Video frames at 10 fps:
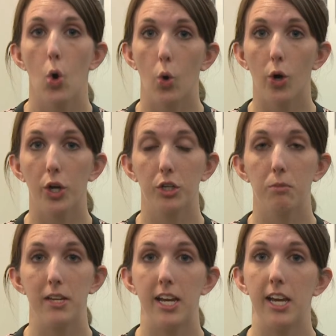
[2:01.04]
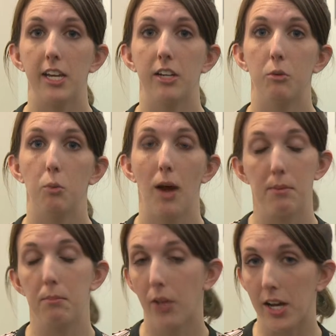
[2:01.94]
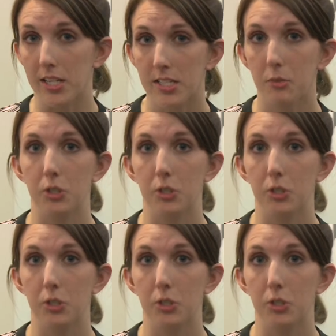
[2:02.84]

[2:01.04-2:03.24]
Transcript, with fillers: or it could be a Rapid Plus,